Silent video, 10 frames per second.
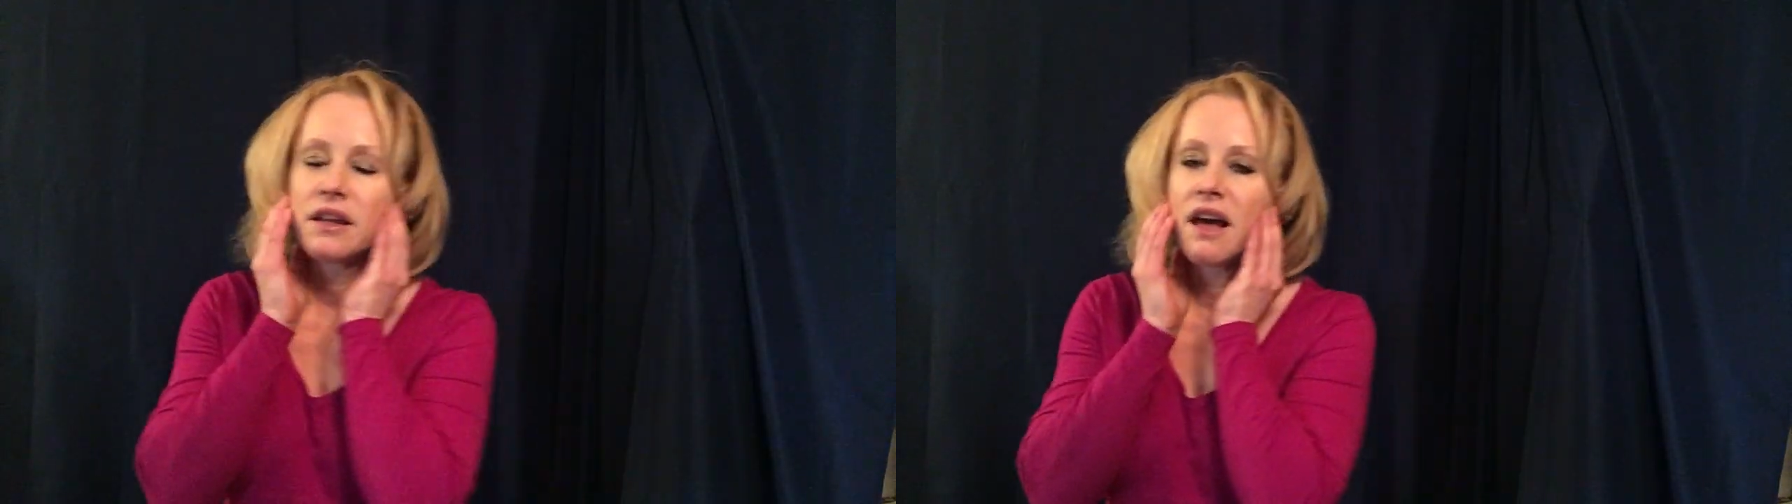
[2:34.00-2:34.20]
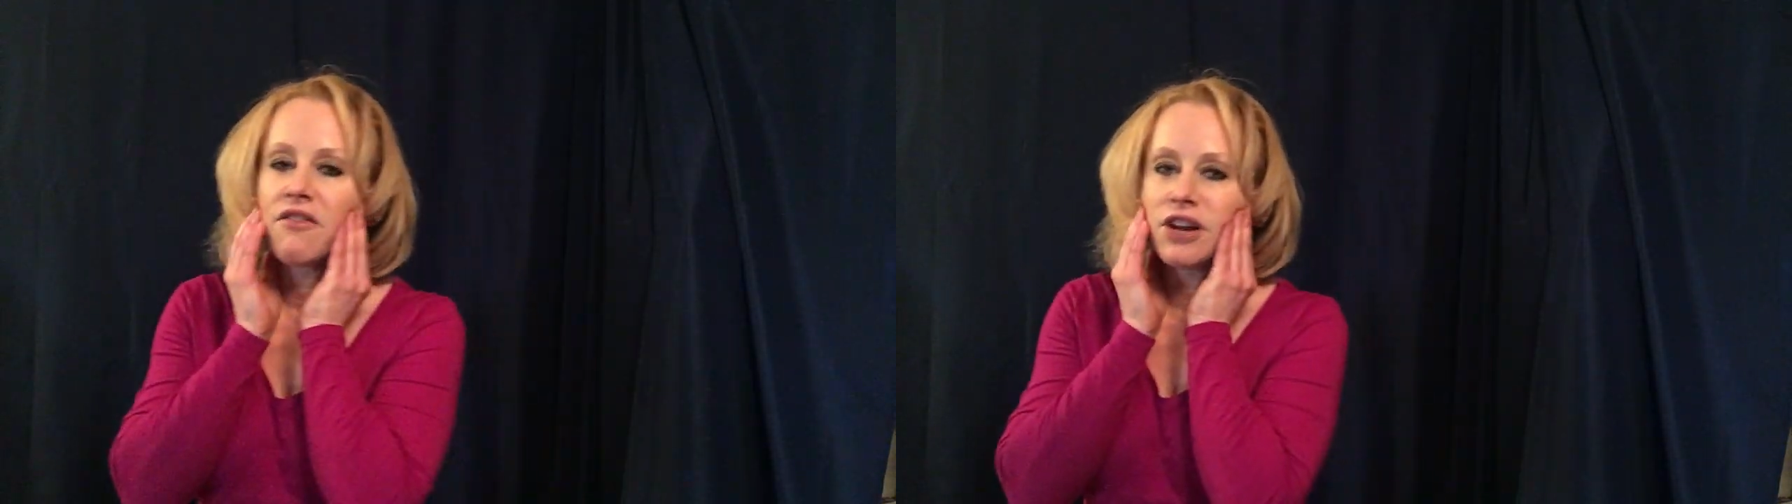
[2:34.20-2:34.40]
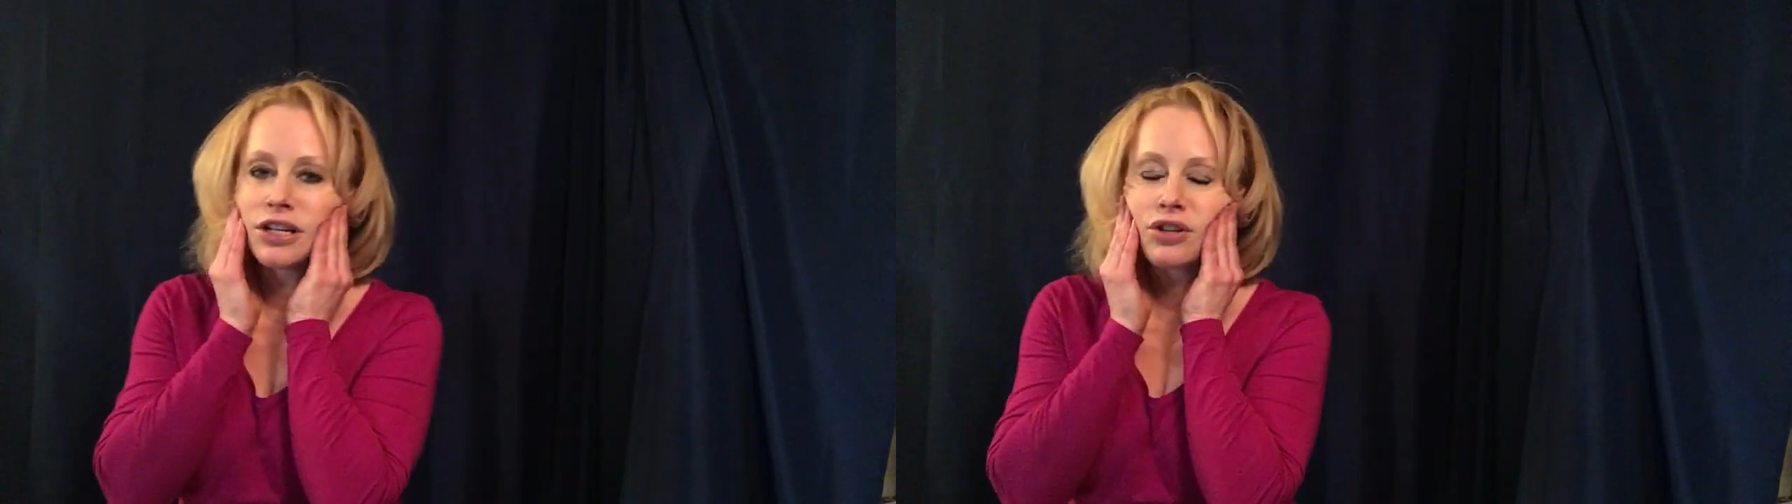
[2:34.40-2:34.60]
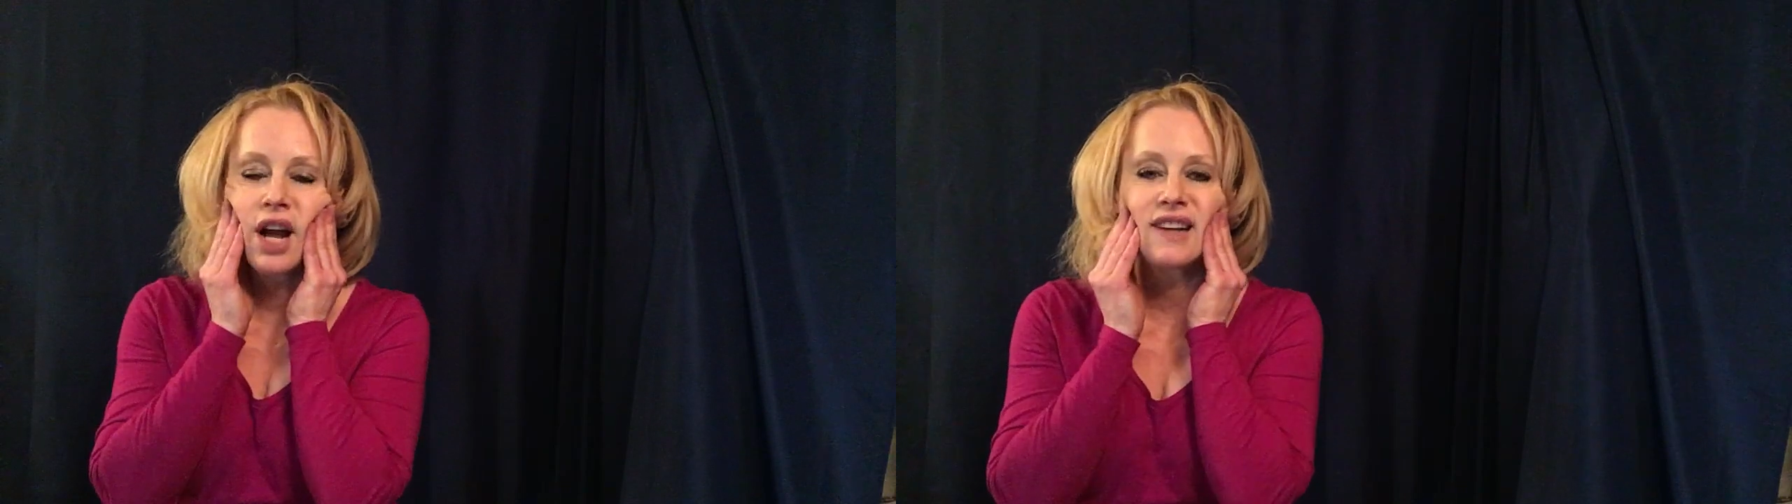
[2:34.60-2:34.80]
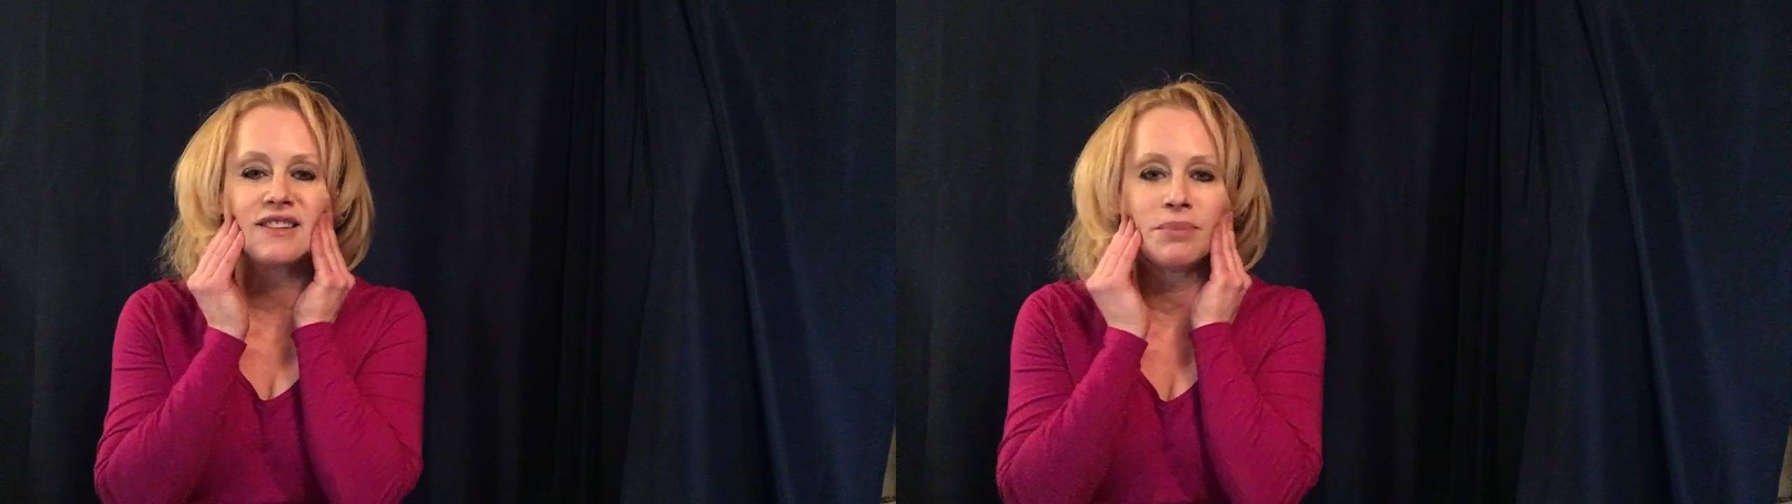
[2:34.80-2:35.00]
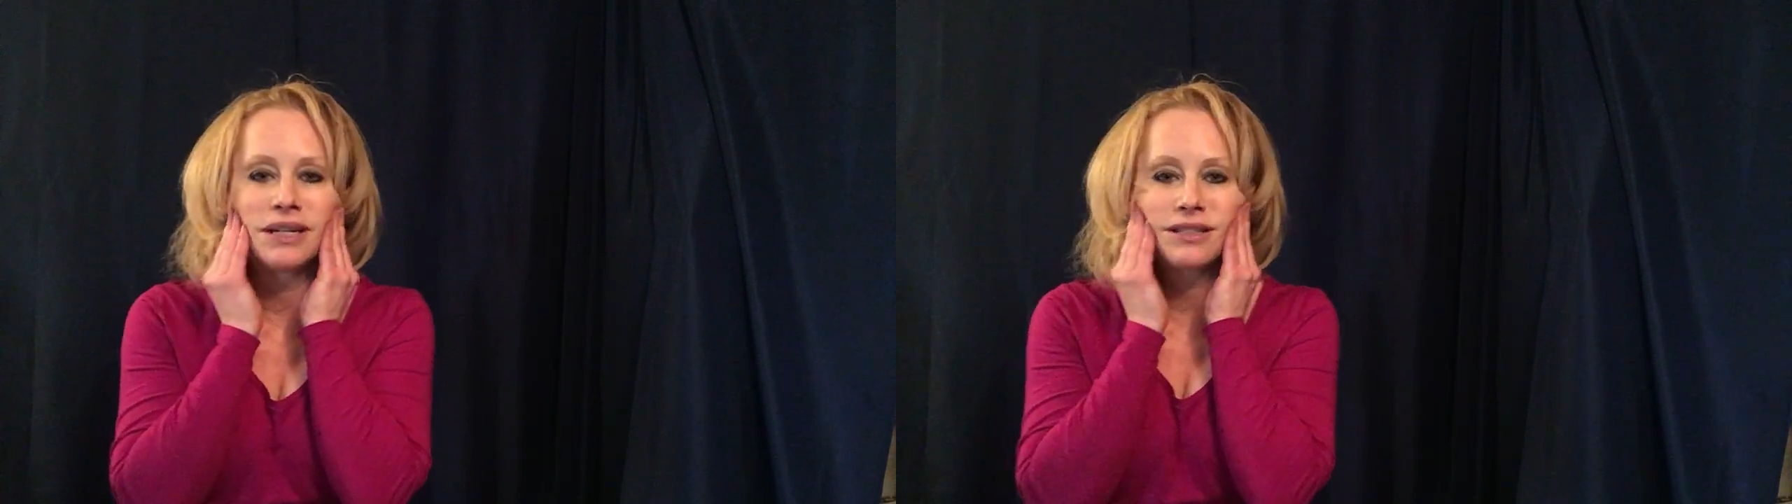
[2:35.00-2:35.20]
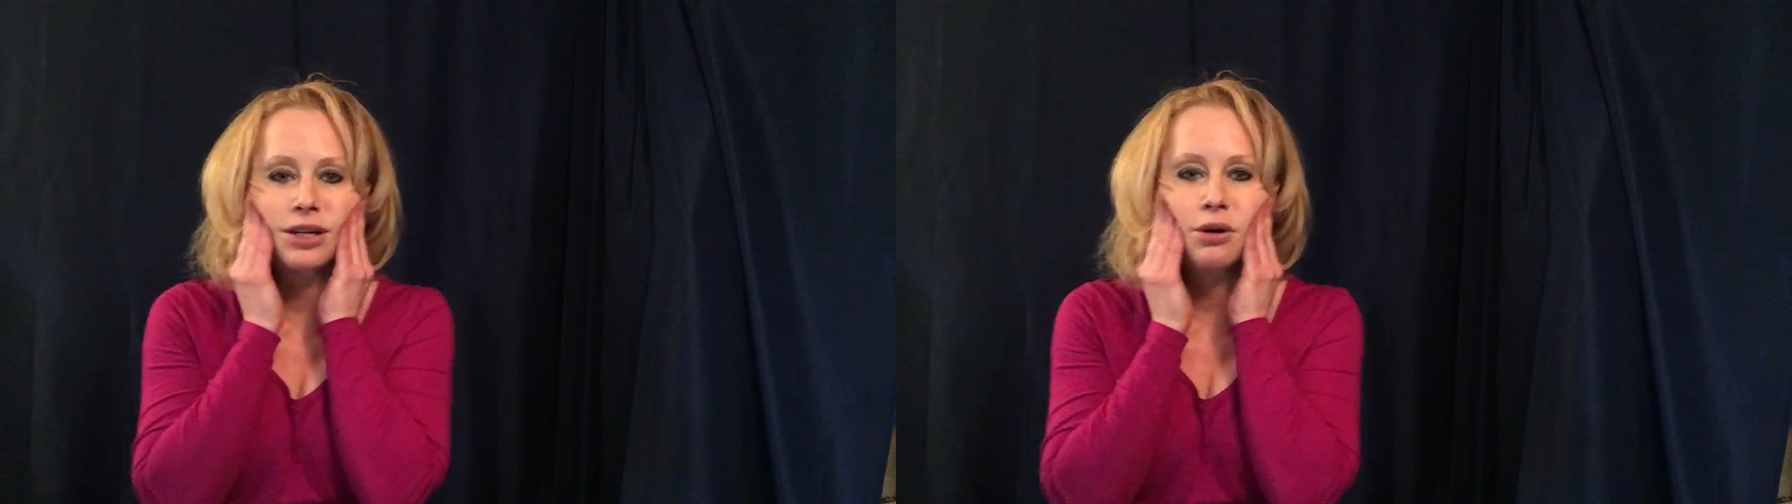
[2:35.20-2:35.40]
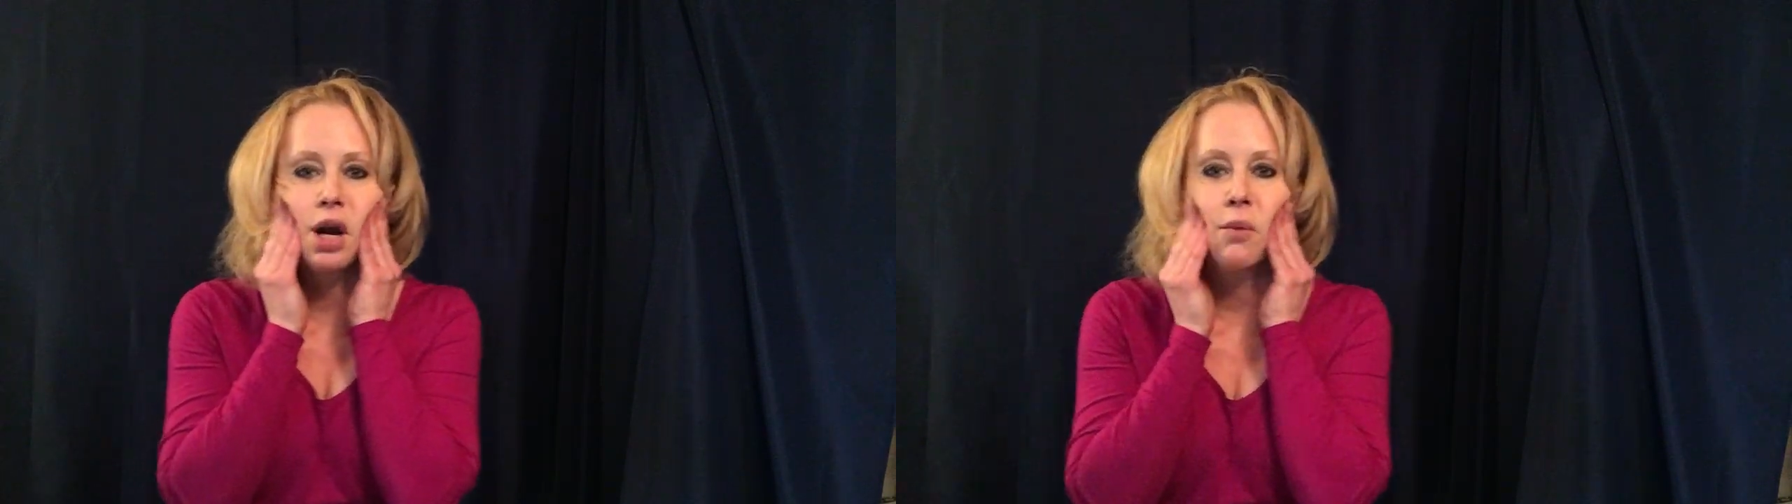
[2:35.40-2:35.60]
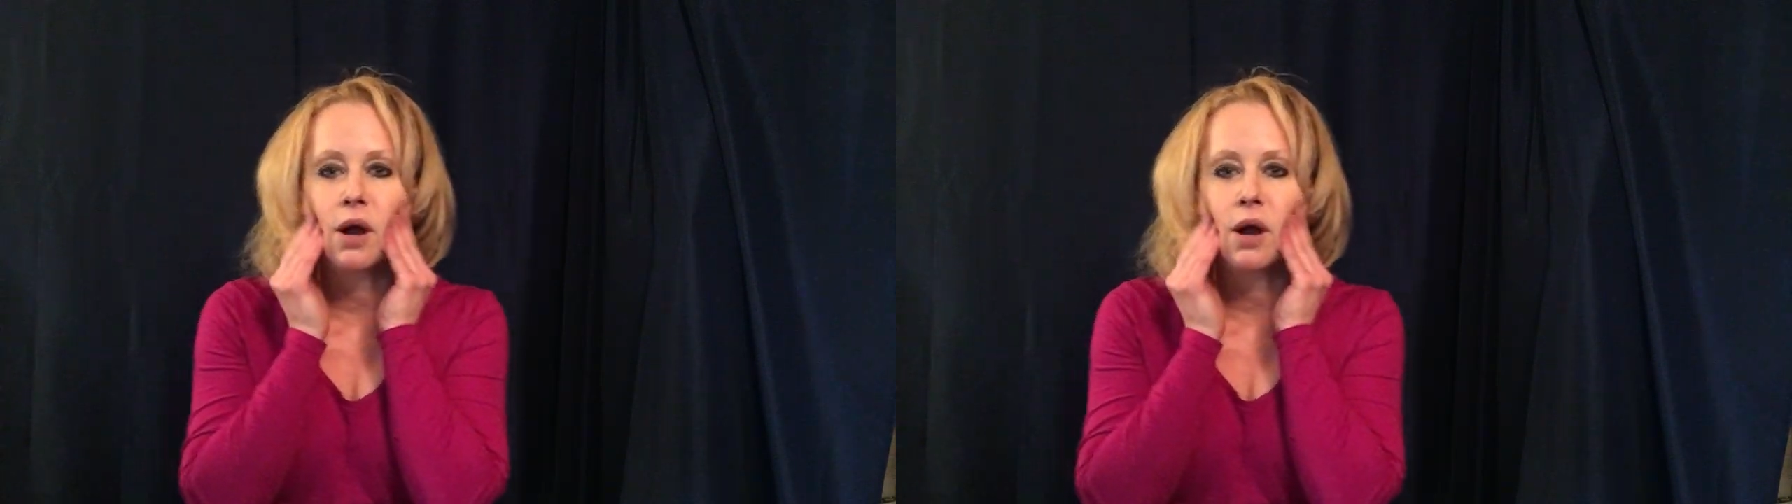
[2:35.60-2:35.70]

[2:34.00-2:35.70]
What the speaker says: Not very attractive, but it's a great